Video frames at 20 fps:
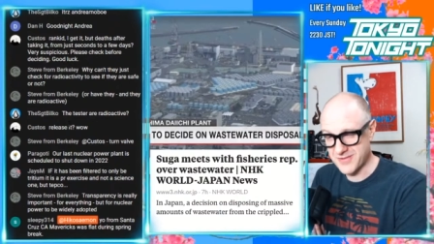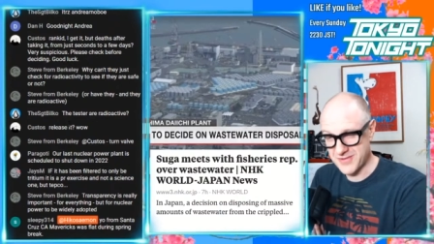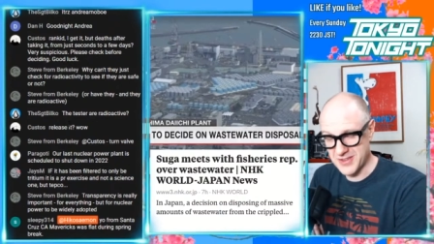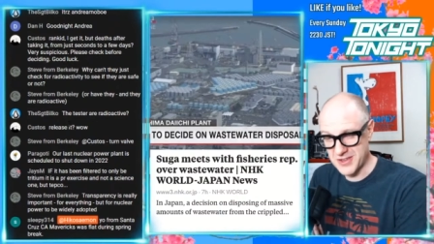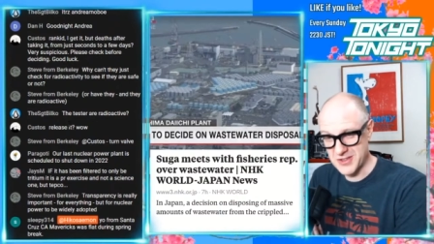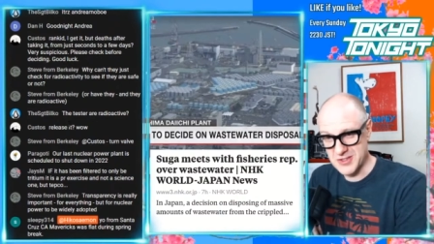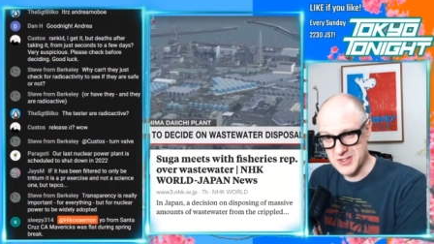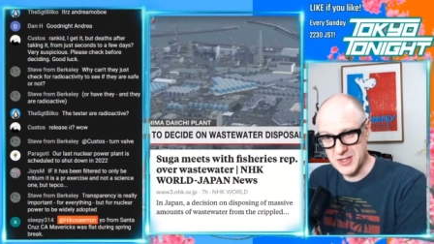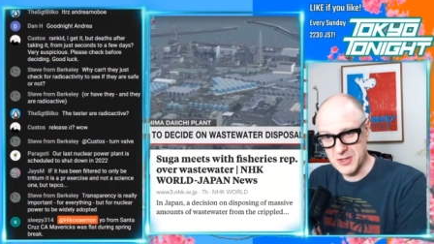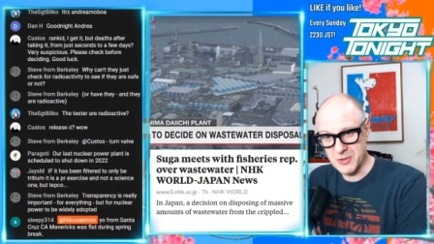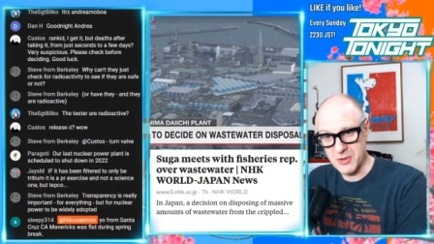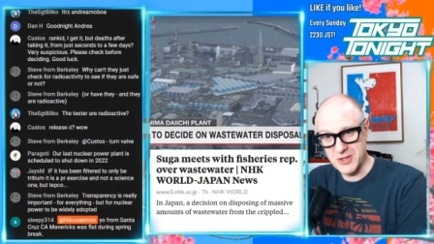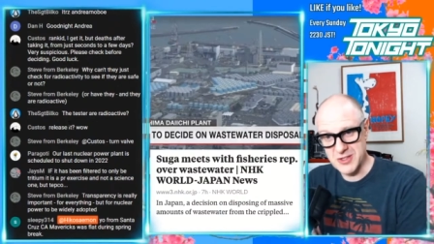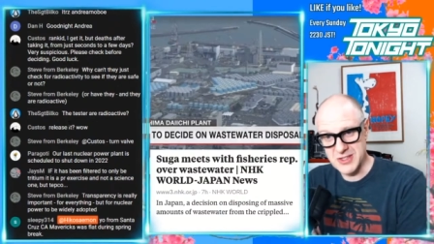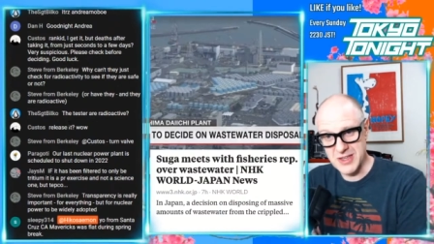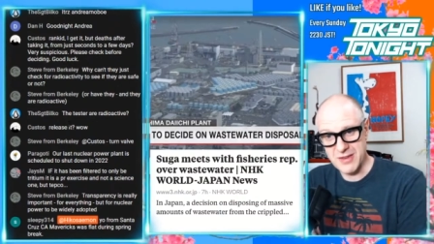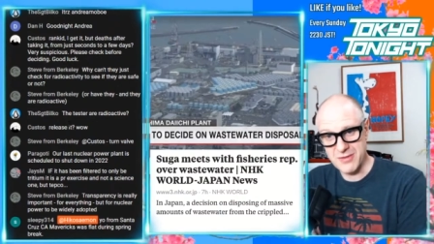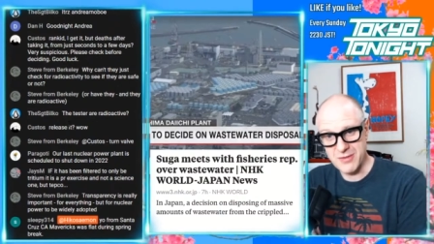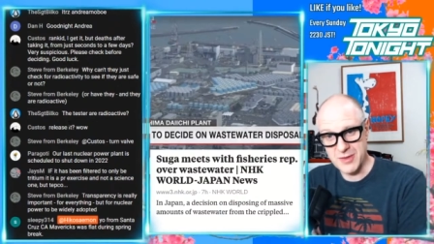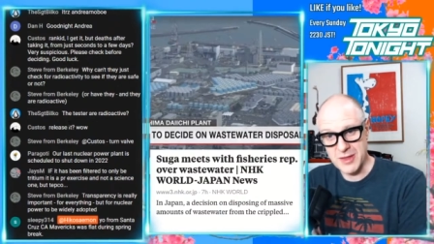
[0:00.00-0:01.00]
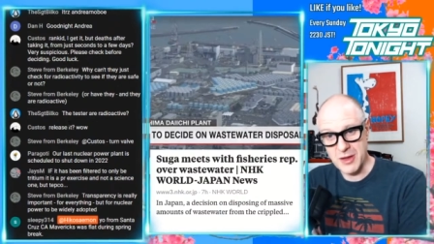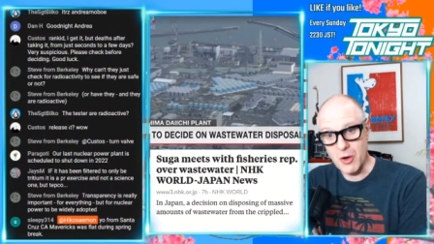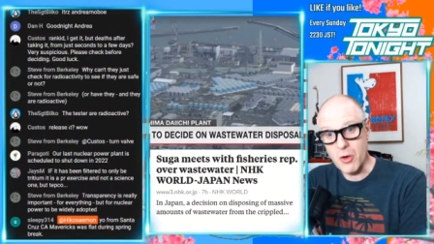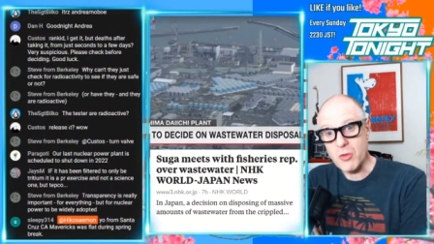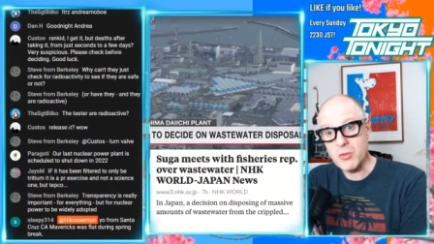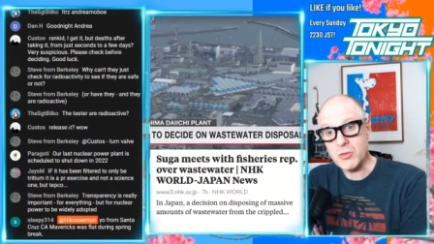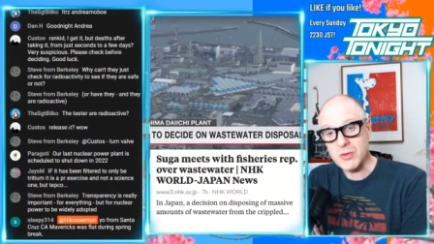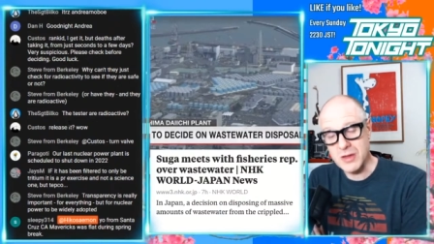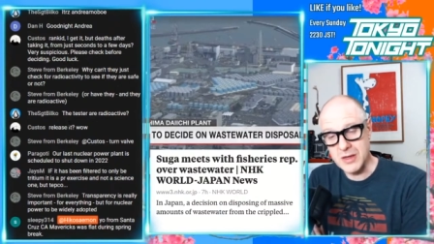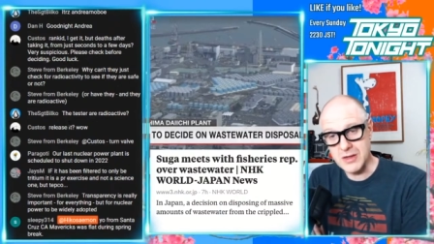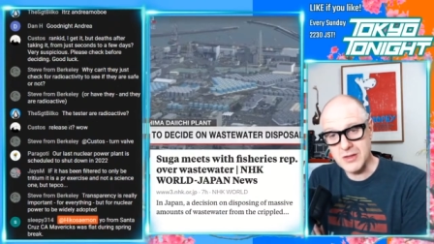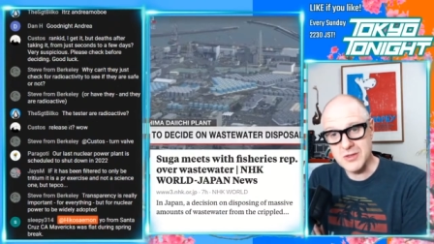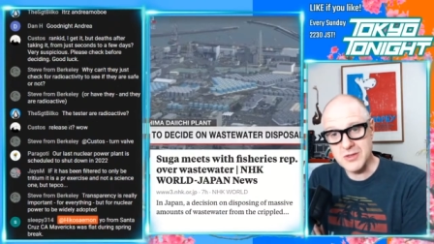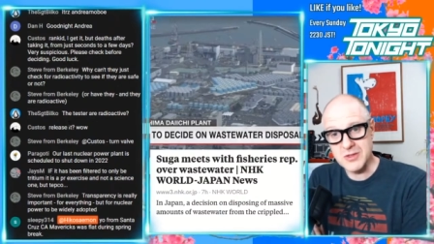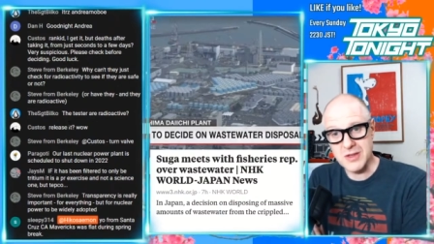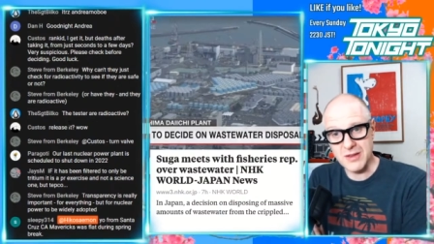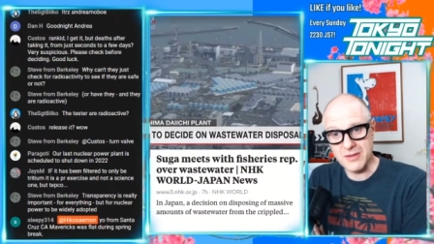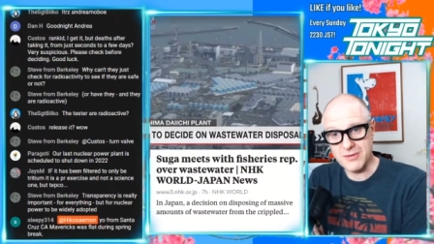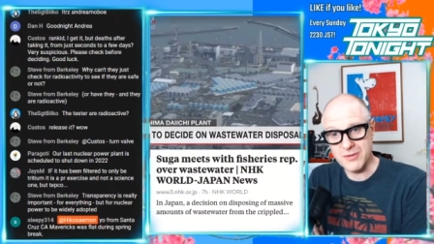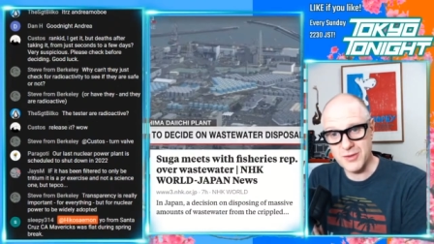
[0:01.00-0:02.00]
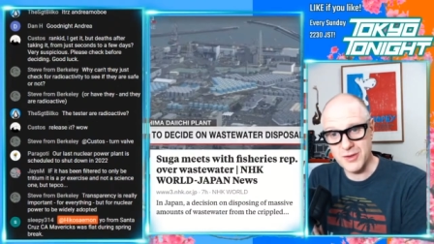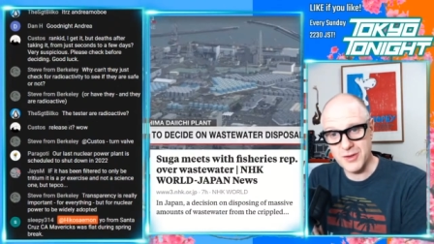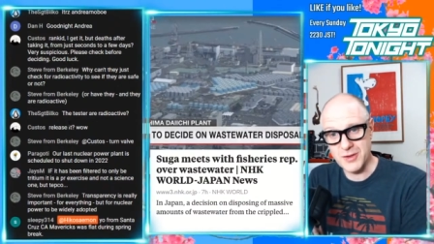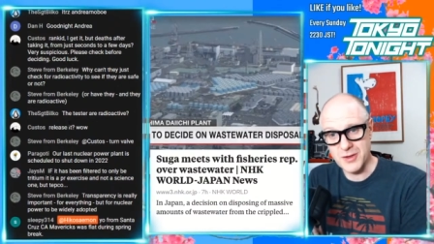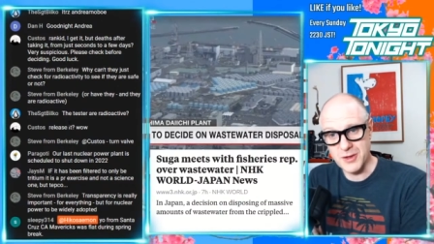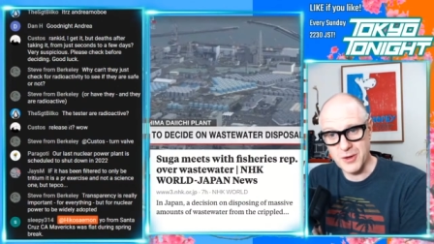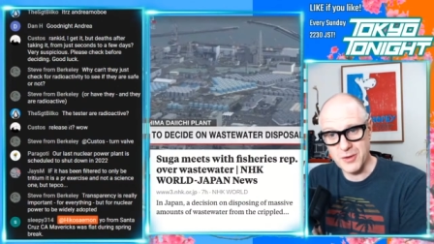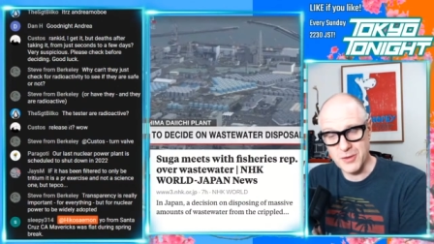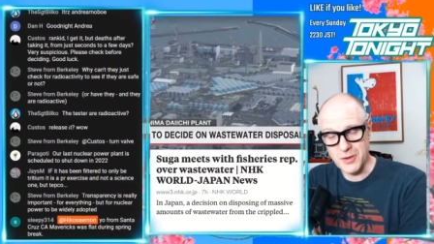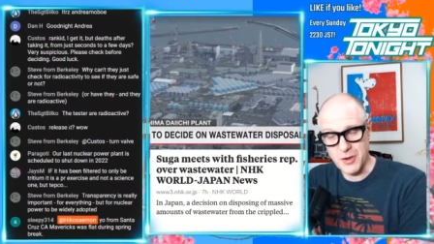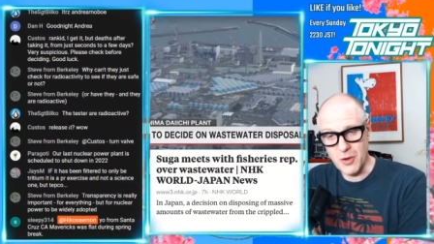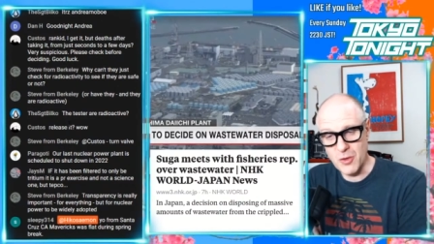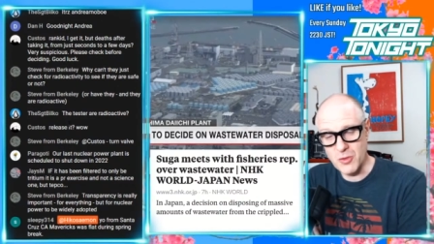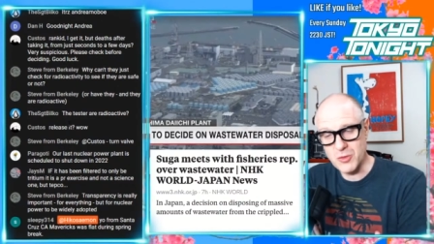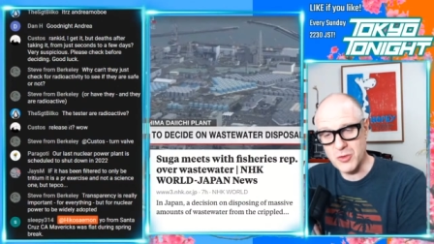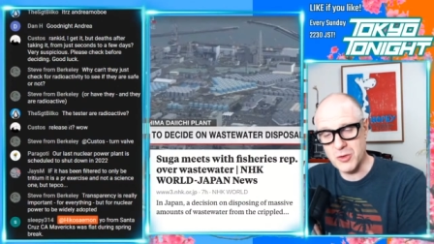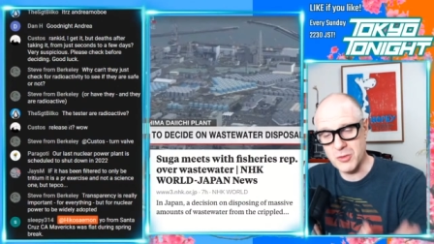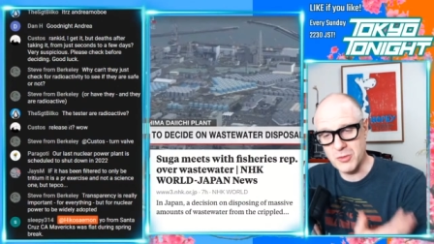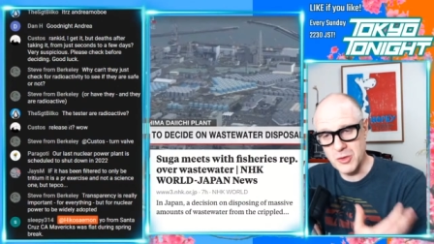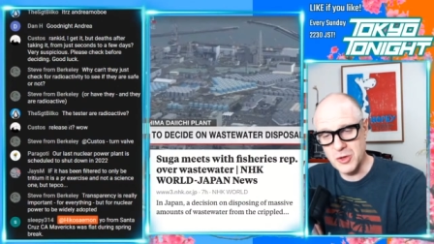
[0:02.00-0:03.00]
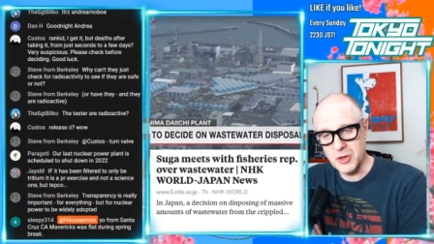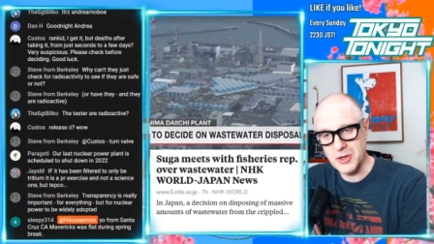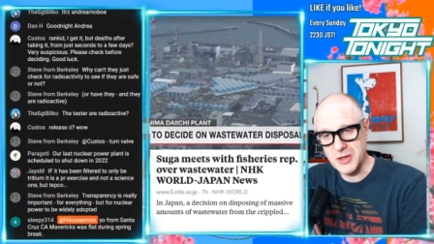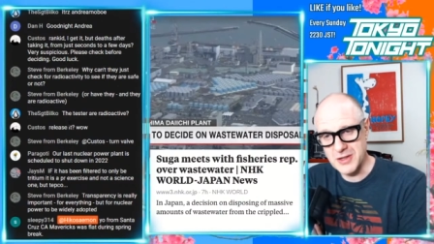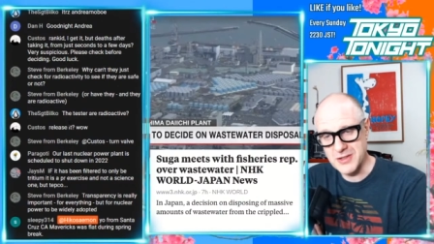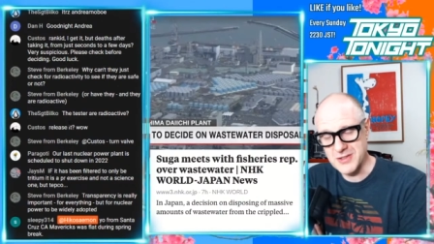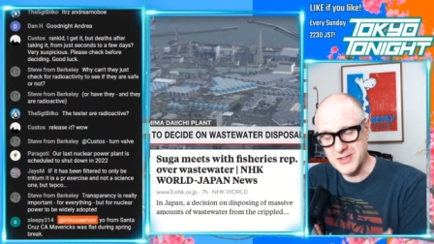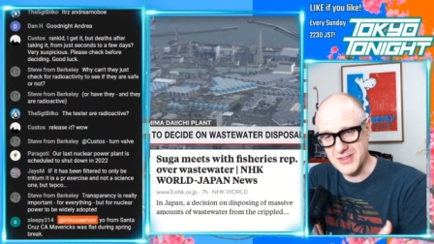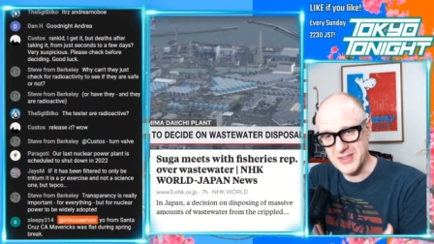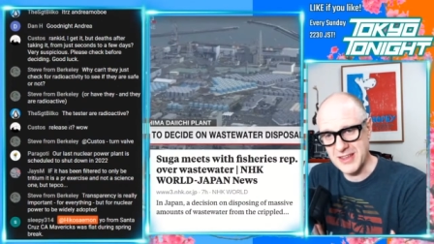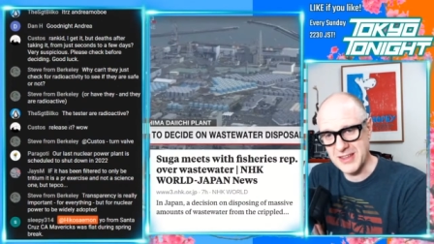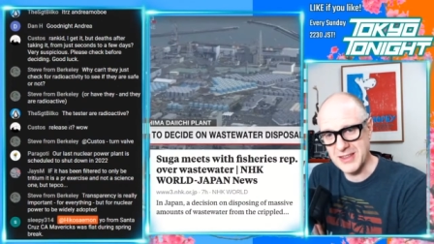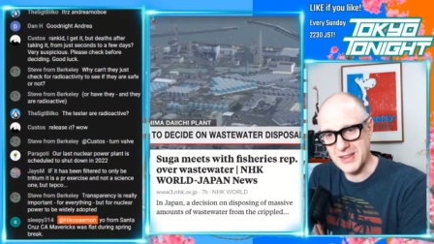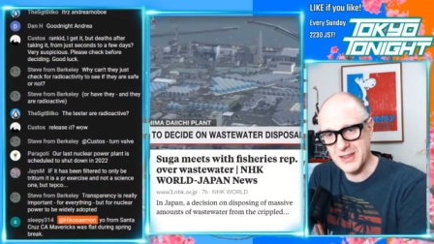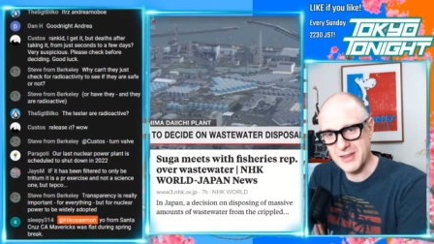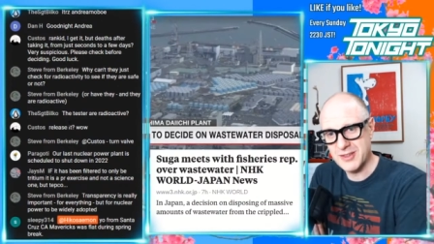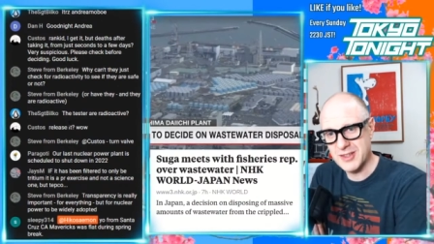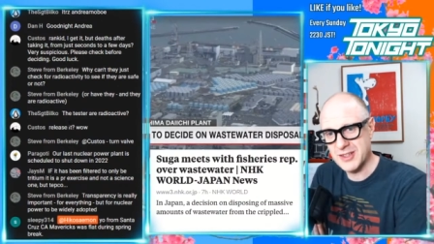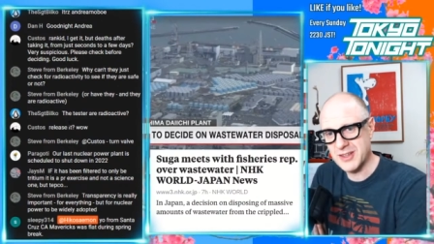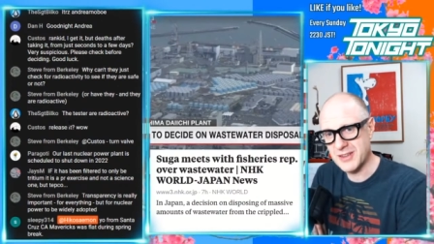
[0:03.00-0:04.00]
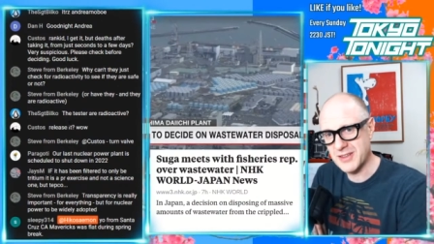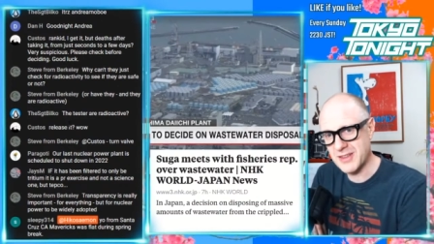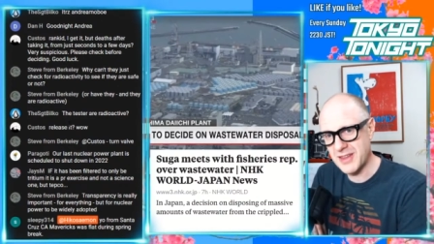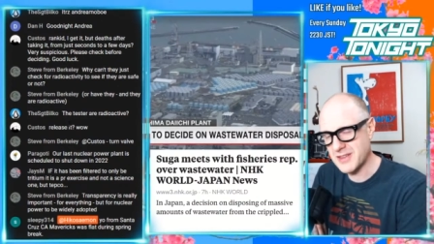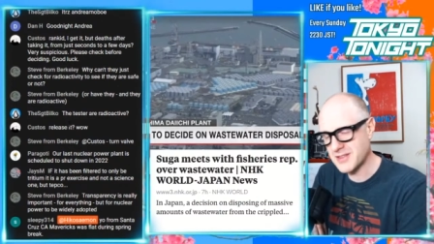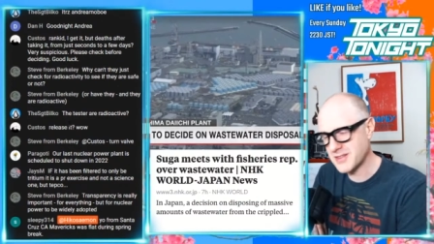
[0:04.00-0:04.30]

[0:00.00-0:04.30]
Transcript: consider what's safe for their own kids and for, you know, their own communities that they live in and they,